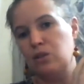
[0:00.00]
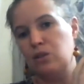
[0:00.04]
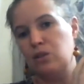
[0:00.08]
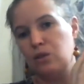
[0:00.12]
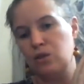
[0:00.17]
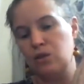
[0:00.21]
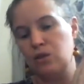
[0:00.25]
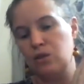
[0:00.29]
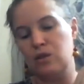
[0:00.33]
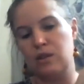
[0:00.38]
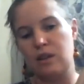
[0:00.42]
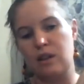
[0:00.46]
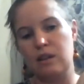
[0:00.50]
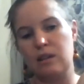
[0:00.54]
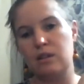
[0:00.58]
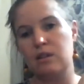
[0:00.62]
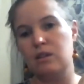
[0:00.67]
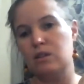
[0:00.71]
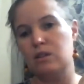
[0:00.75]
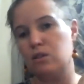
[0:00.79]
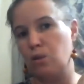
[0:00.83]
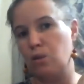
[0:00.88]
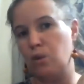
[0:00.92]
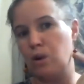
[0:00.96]
you know that
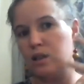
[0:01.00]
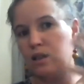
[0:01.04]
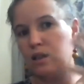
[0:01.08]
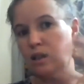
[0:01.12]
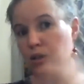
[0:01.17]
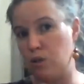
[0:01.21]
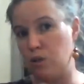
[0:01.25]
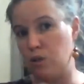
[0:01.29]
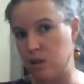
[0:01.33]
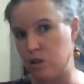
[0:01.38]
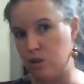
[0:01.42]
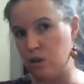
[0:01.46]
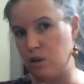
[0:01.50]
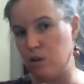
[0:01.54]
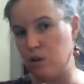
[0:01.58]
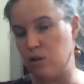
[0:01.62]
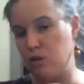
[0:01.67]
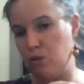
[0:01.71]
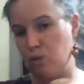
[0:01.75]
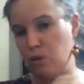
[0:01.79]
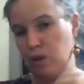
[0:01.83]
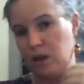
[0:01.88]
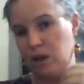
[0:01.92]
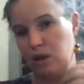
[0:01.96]
the water
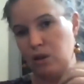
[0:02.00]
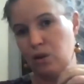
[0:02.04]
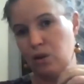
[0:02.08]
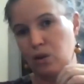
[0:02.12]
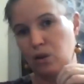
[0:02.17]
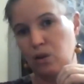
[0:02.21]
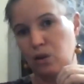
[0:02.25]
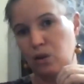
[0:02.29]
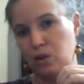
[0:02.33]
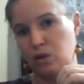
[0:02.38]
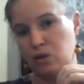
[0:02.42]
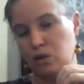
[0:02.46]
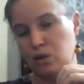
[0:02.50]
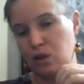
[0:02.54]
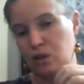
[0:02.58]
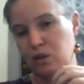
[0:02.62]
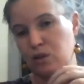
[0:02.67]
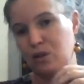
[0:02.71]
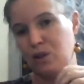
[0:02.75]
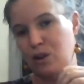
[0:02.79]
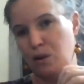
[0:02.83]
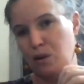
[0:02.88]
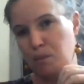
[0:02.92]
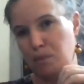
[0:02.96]
situation will go
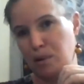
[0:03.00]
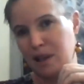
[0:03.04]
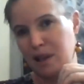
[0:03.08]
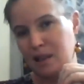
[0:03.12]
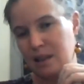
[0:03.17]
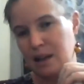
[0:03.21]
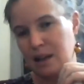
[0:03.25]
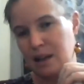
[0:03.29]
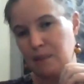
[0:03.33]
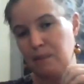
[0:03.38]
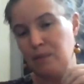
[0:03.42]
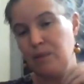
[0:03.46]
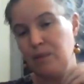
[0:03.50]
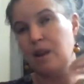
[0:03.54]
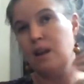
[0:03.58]
down completely.